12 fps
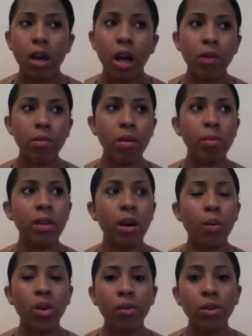And remember
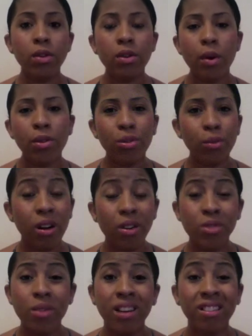that whenever you're going through hell,
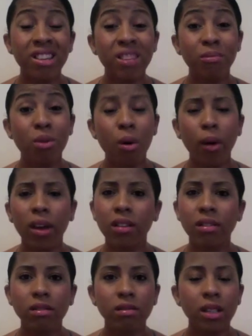you got to keep going.
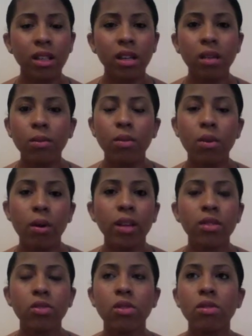Keep
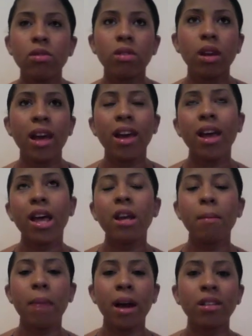going. Don't let
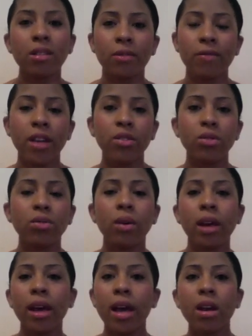anybody define you. Don't
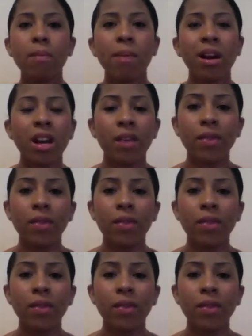let anybody ever